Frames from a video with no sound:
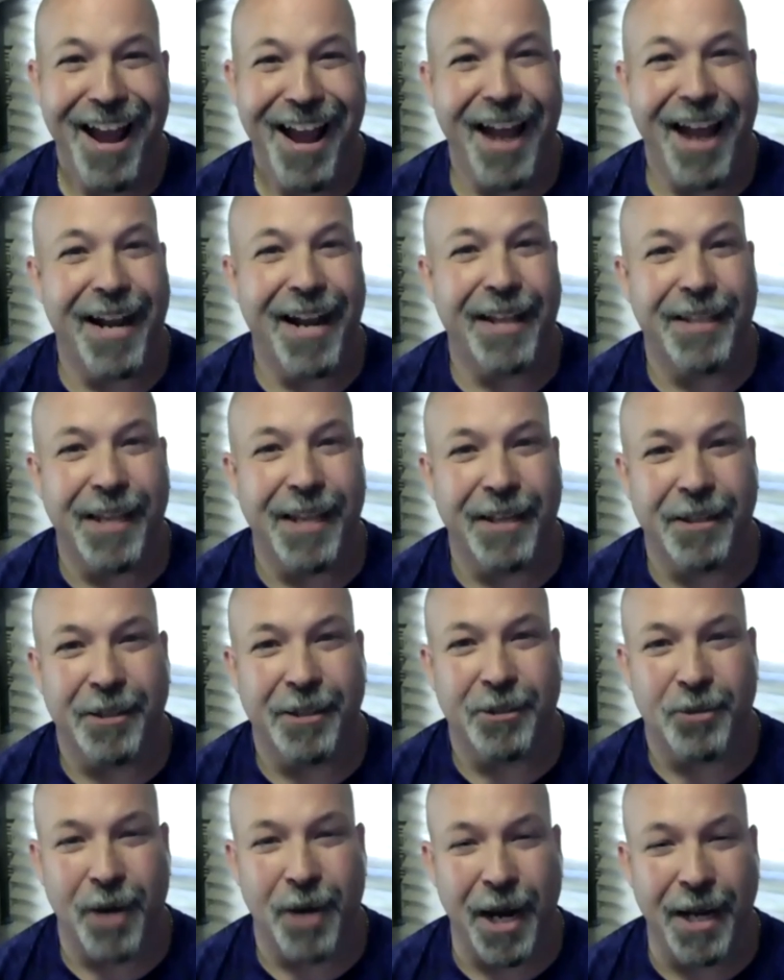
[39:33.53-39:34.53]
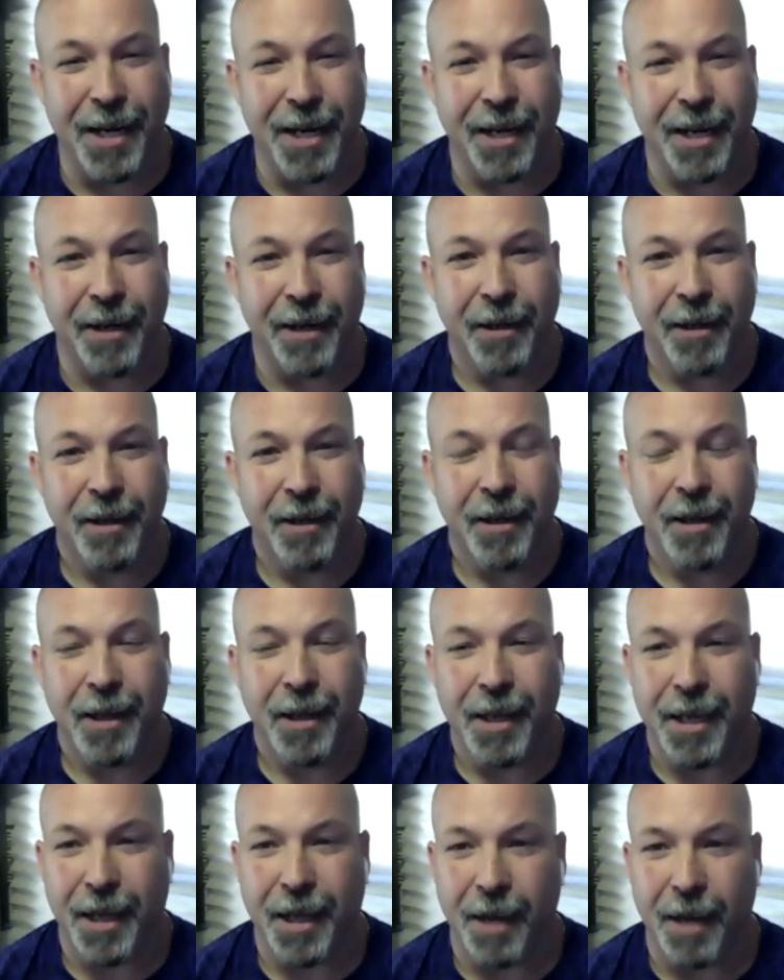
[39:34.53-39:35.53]
And at the end of the training,
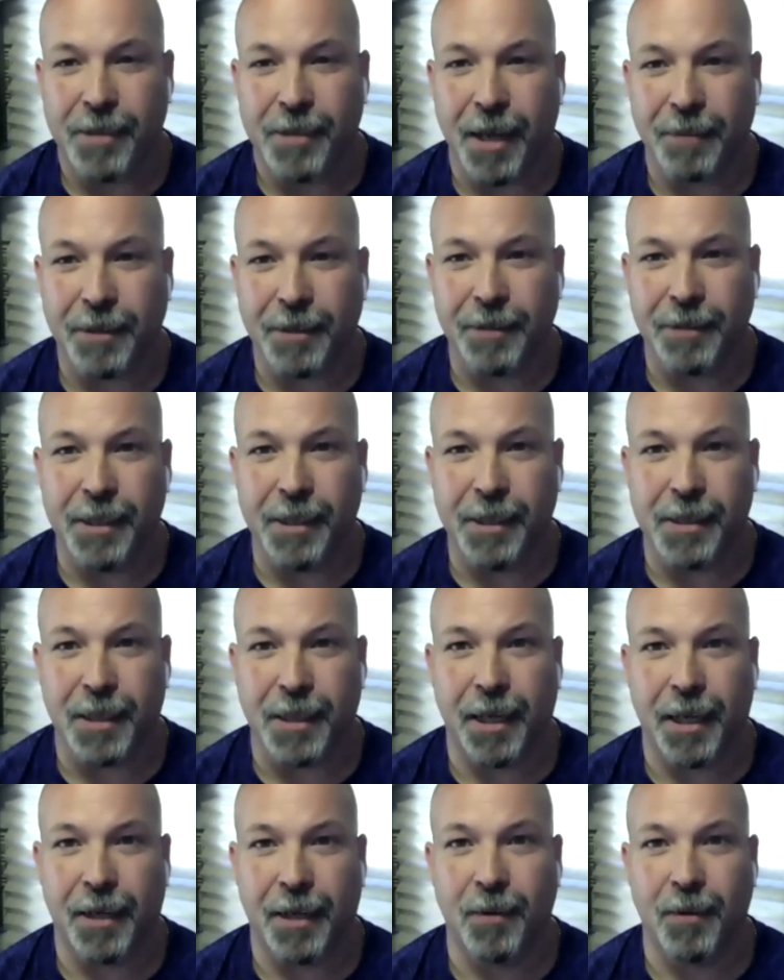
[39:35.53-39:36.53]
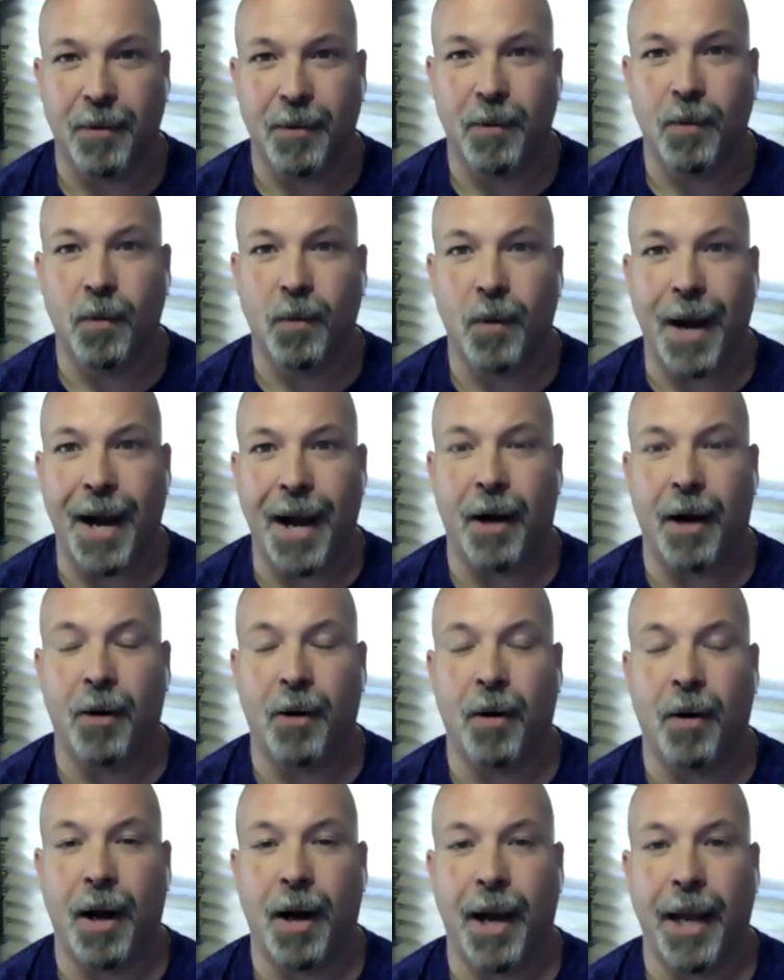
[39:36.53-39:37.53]
he comes up to me and he's like,
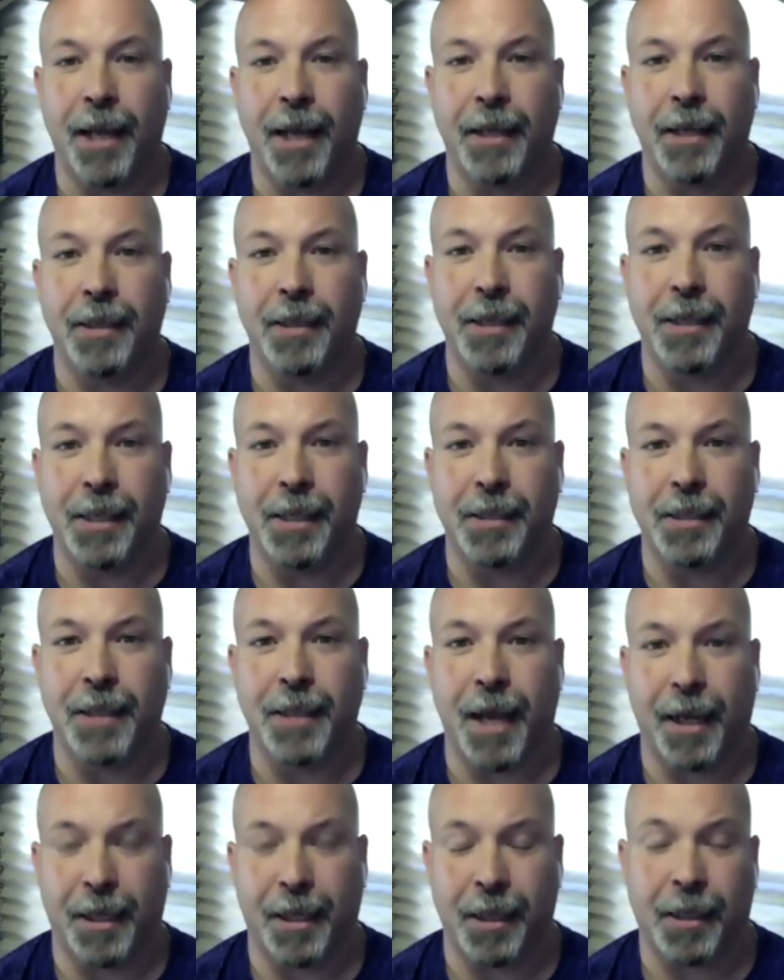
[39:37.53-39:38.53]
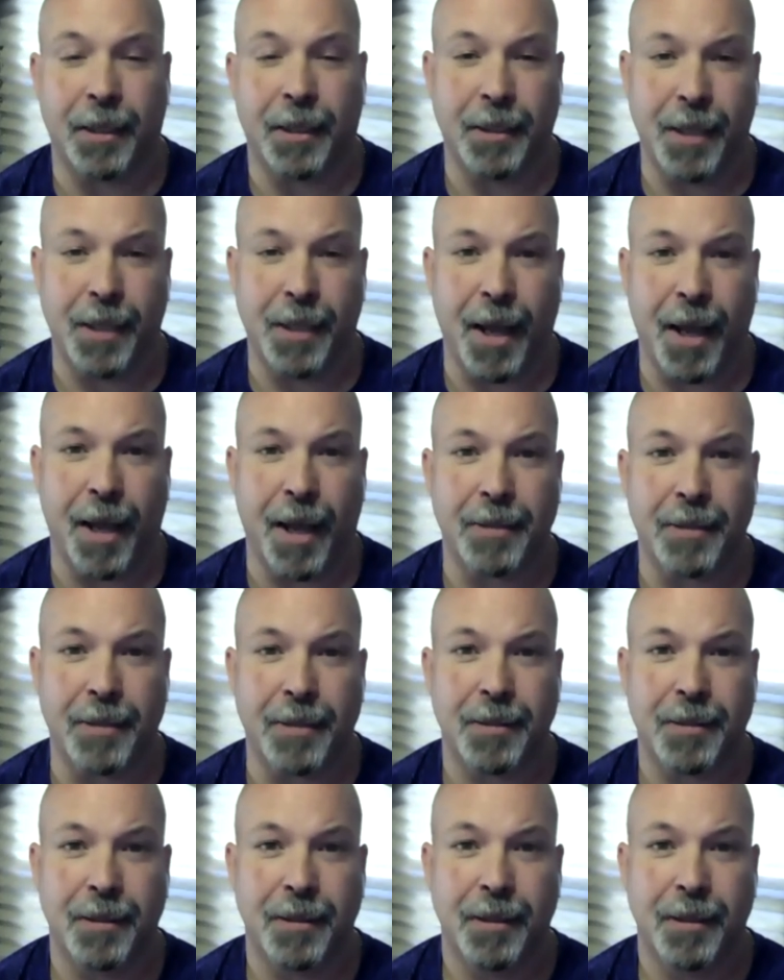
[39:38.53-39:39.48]
Wow, I needed that kick in the ass.